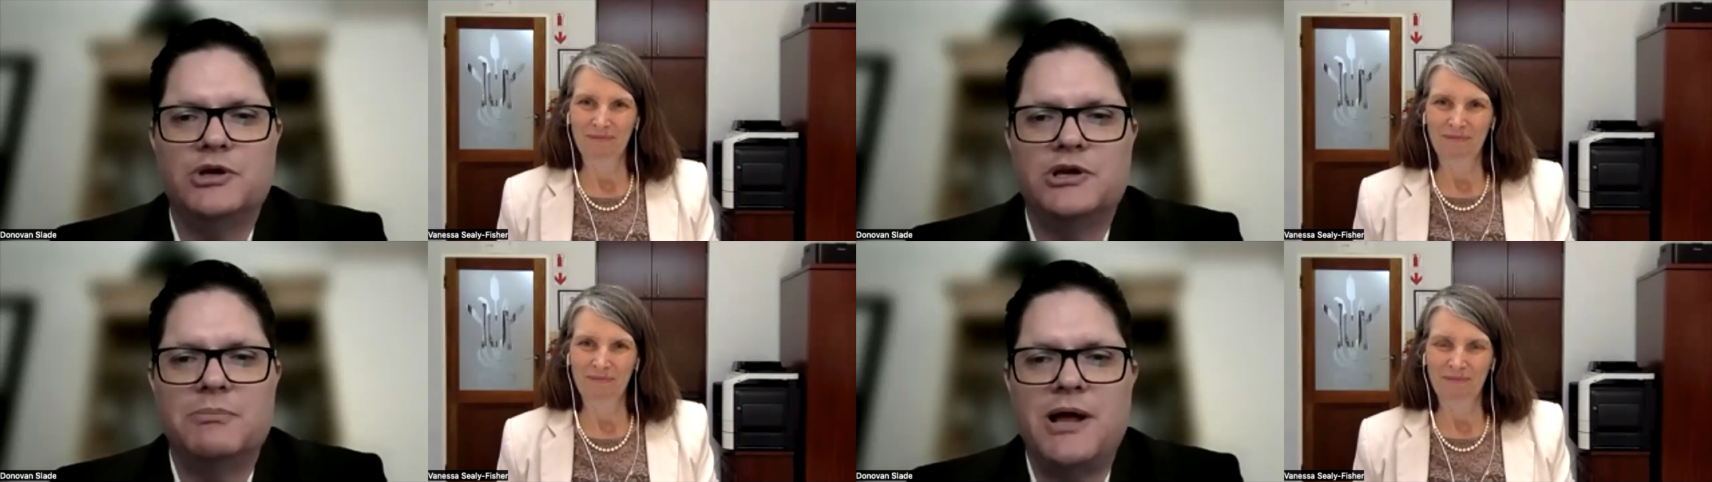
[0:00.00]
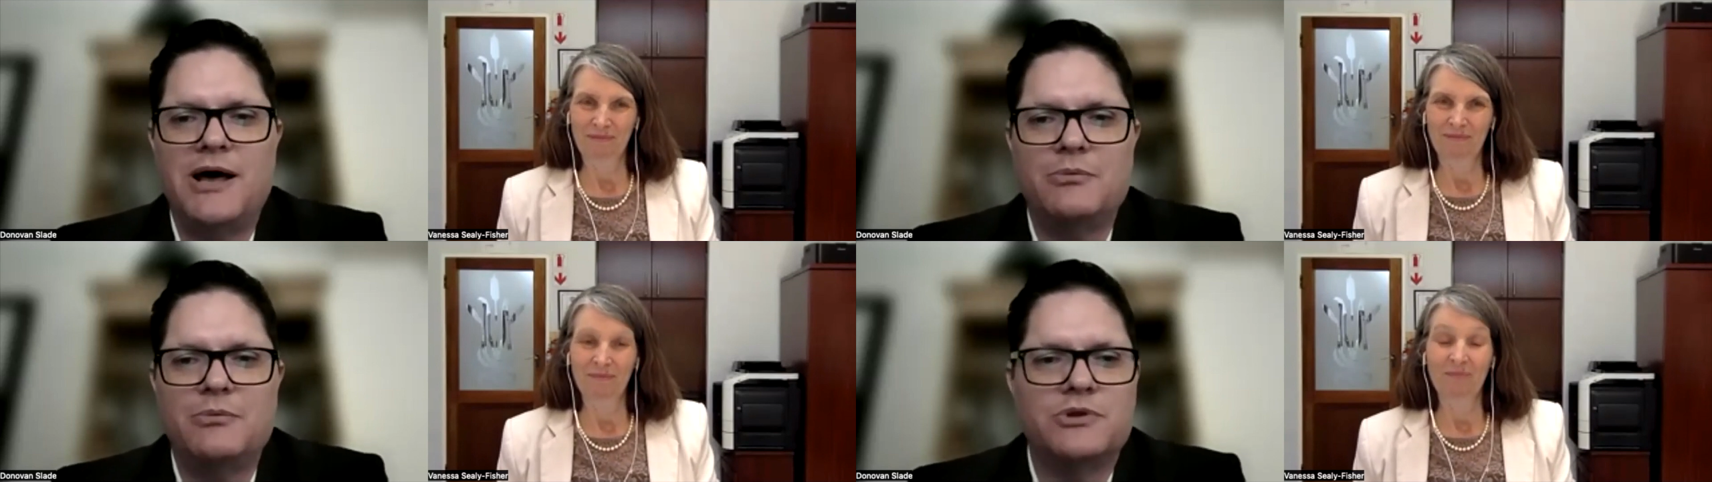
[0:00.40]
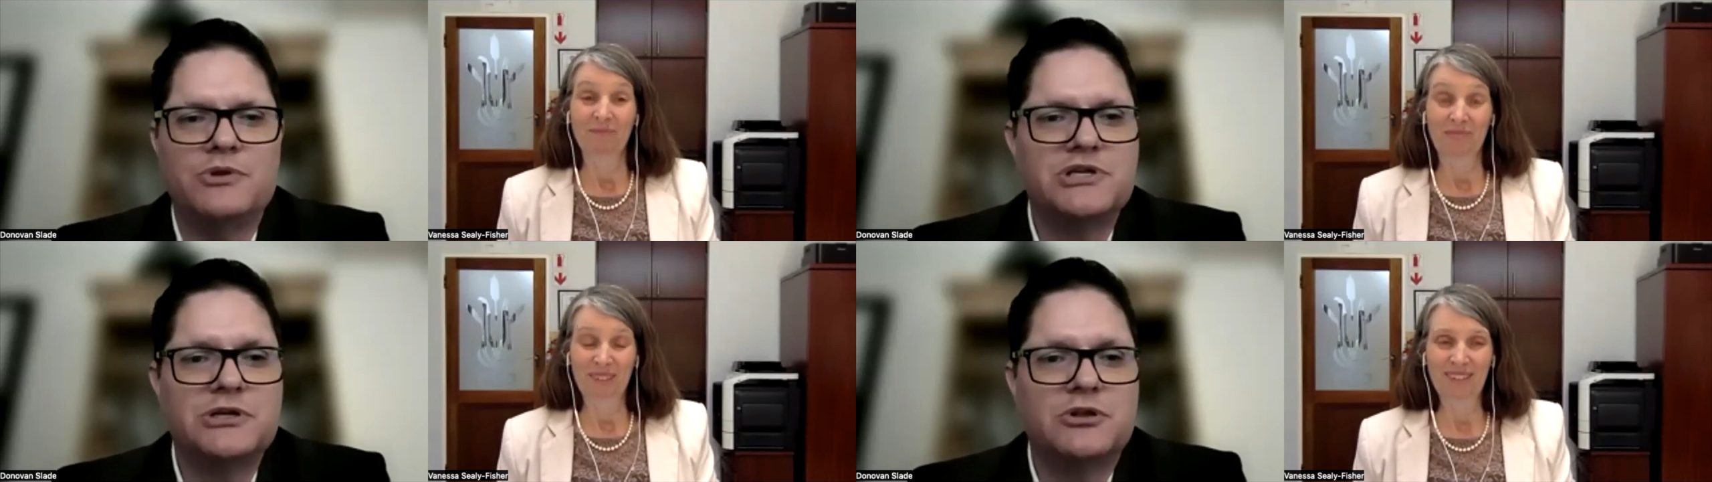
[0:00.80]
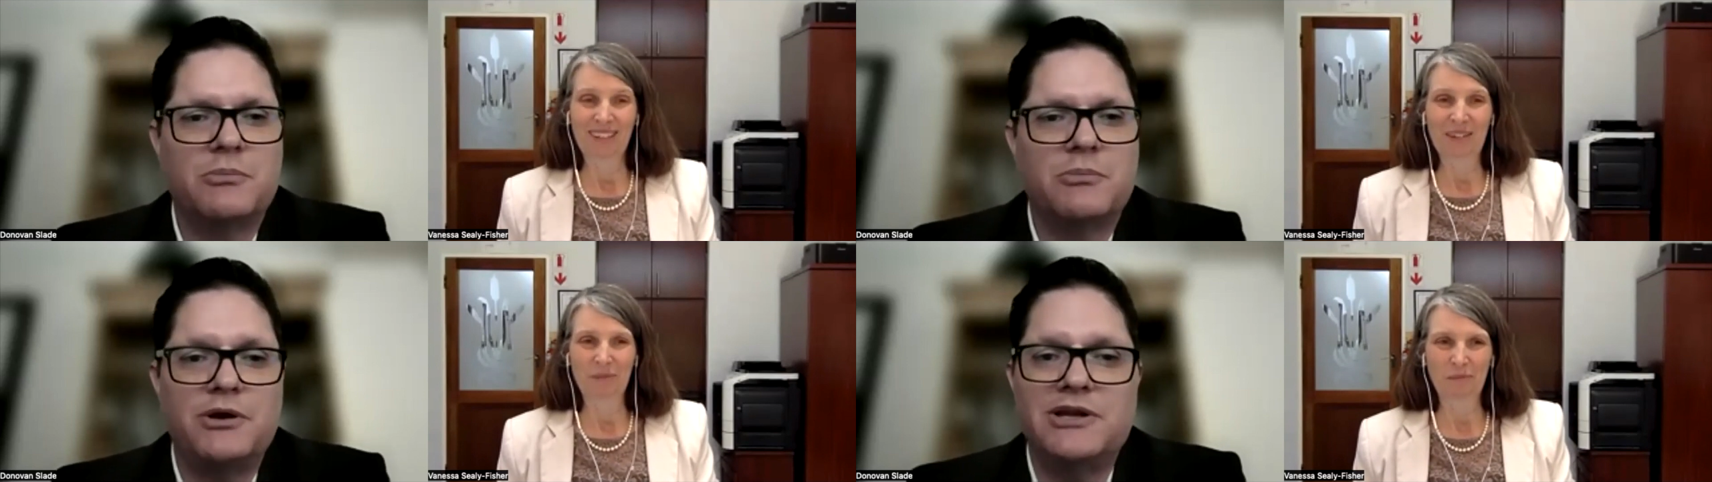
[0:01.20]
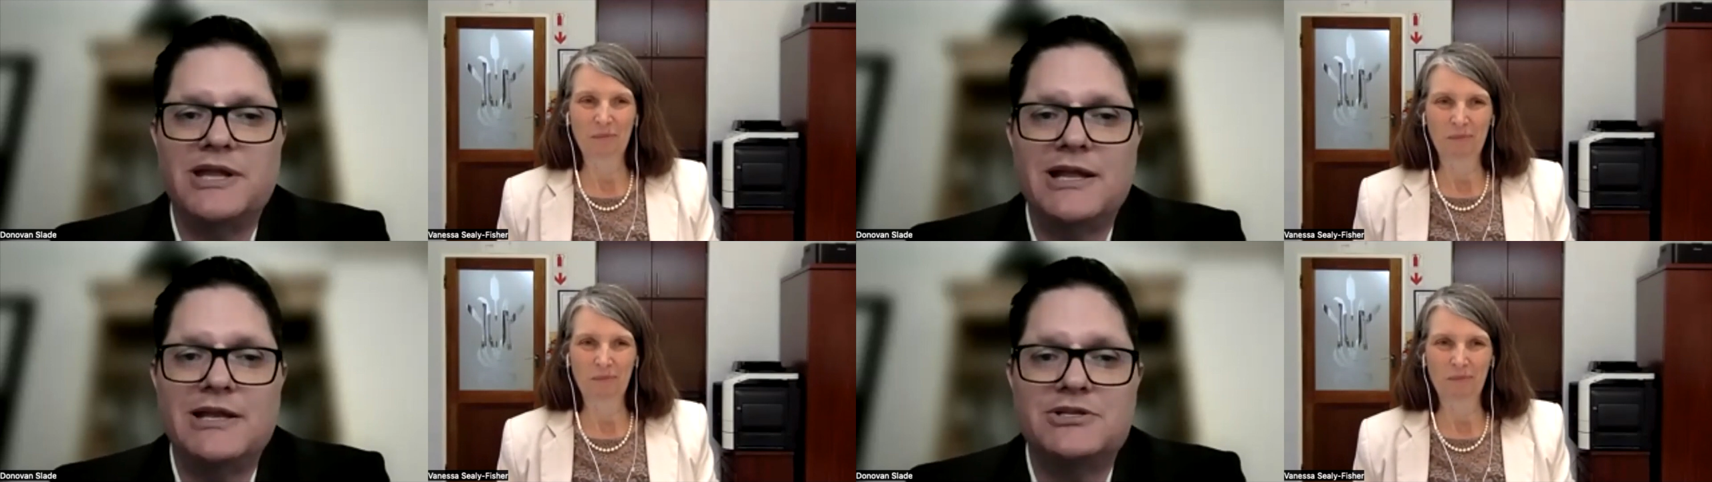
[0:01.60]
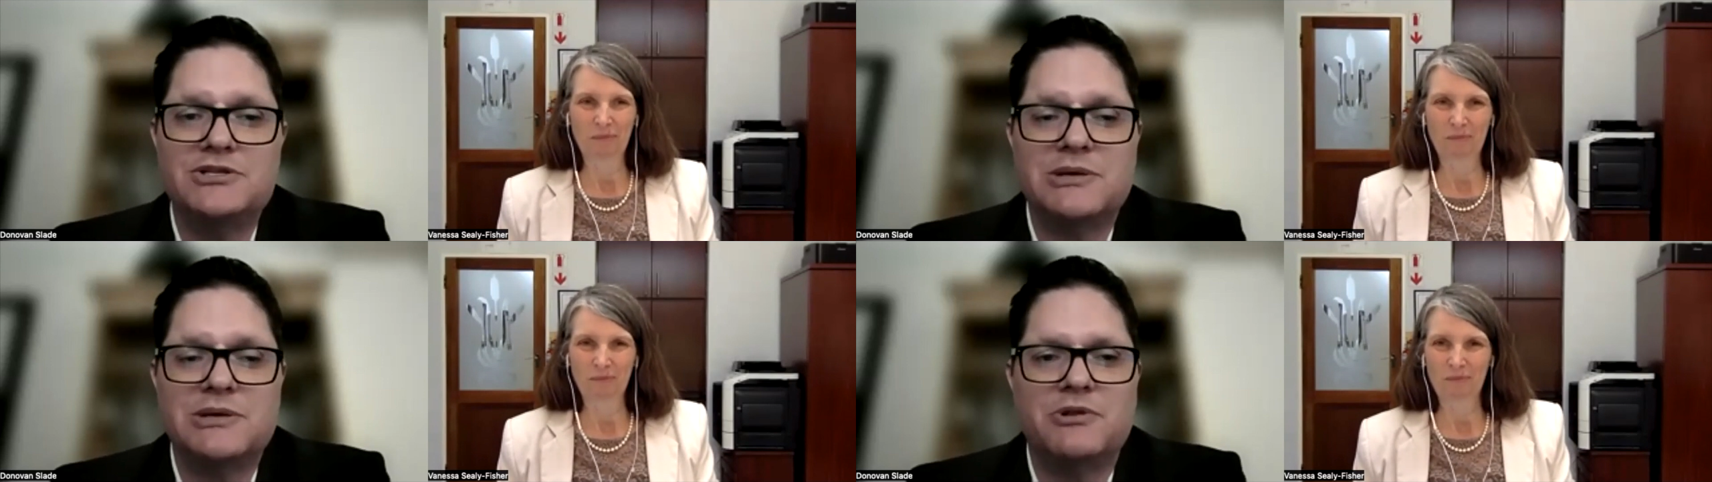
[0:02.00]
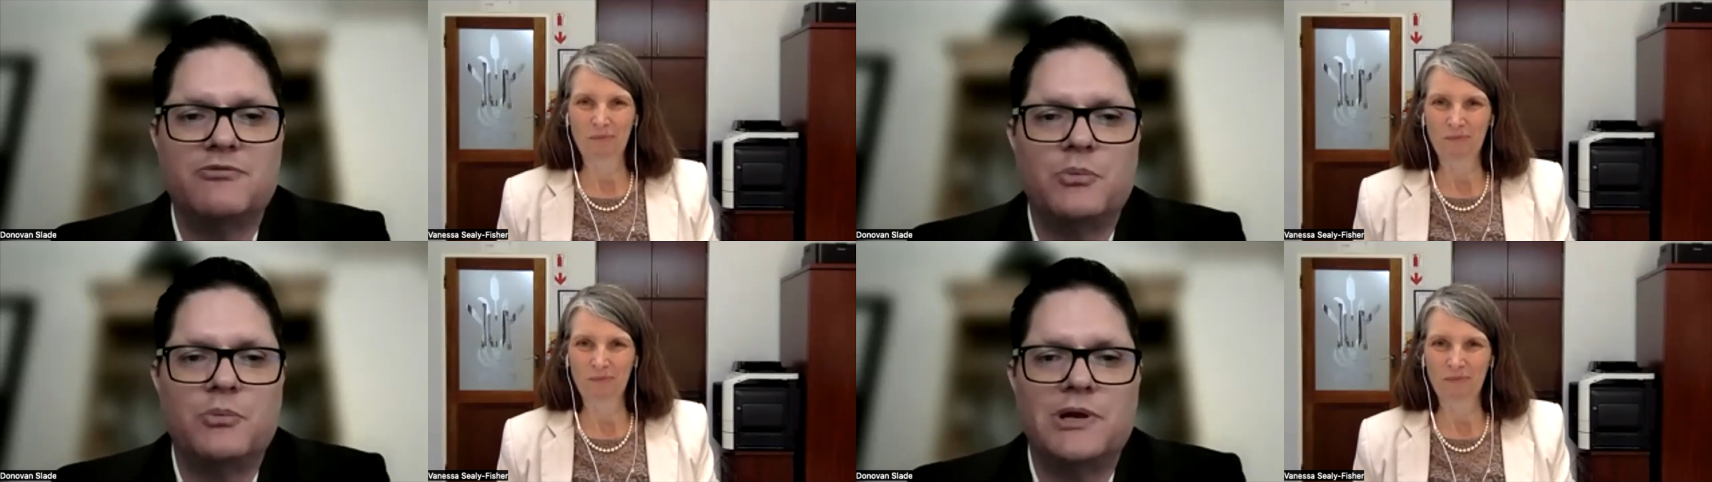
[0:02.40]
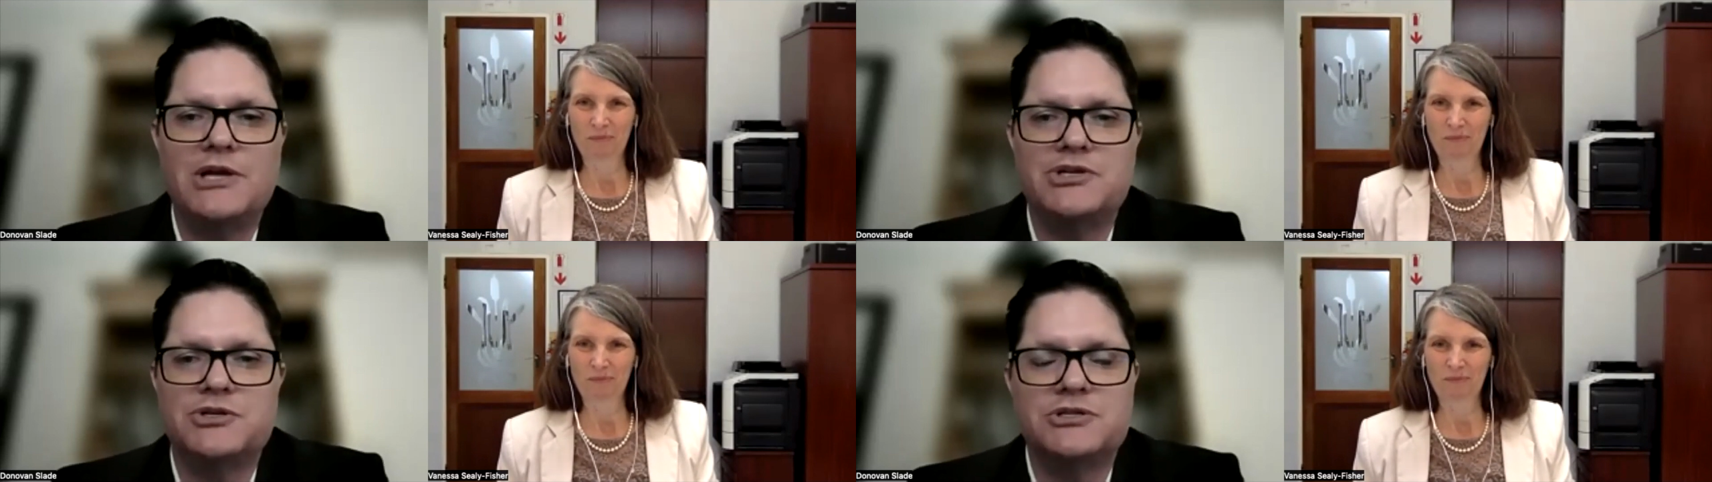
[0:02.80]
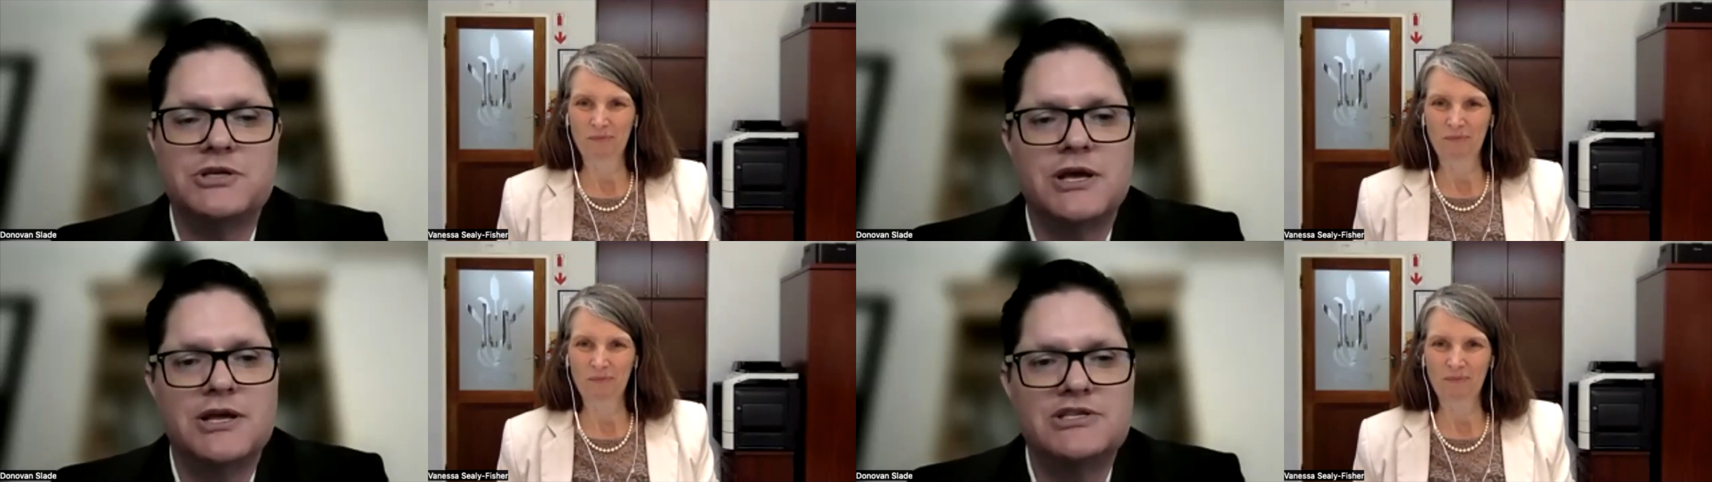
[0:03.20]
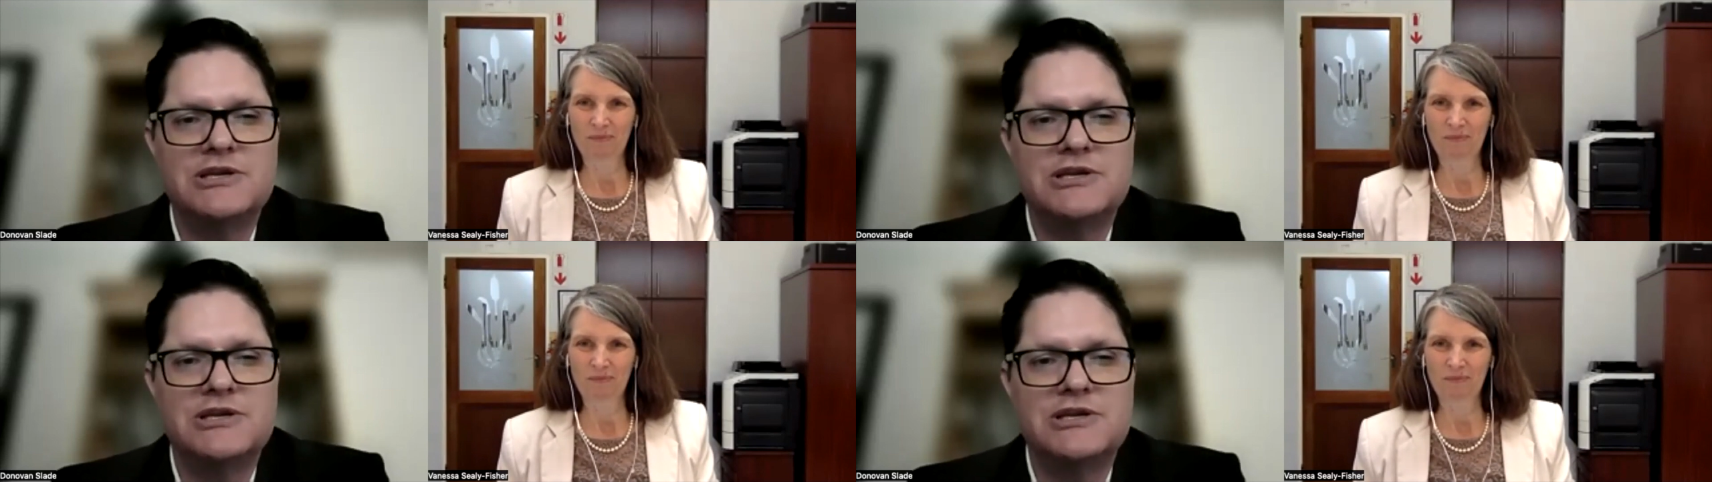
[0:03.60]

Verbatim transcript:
Speaker 1: You can apply them with single component airlesses, some of the formulations,